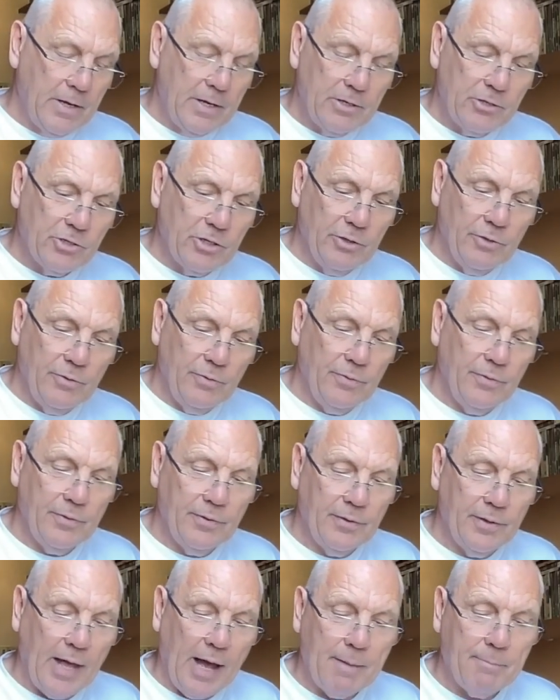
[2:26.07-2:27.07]
So
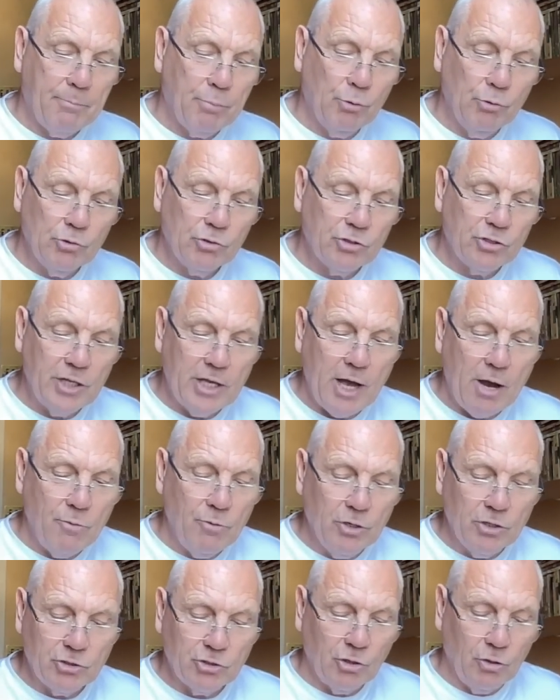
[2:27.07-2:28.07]
that puts the
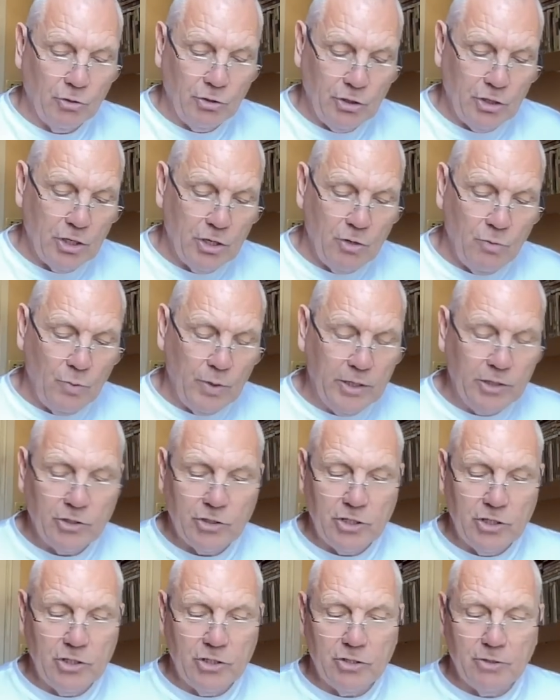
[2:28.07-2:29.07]
onus on you,
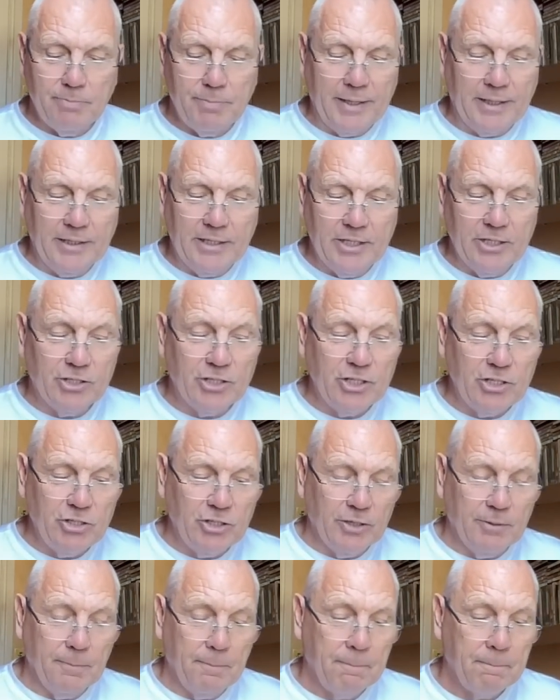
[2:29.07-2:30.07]
which is a big
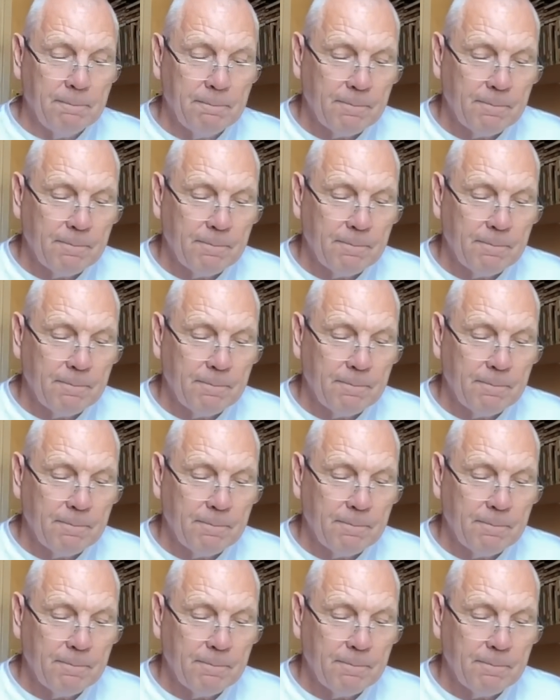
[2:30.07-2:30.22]
decision,